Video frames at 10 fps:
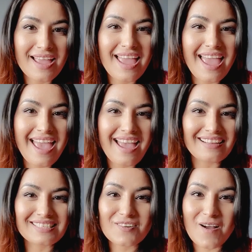
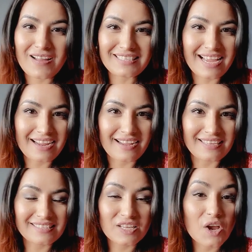and contact
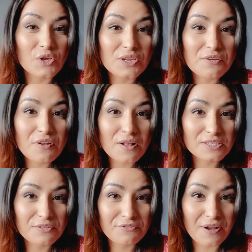us. You can
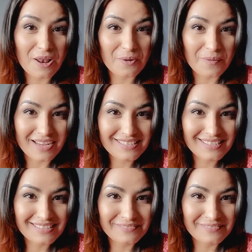also follow us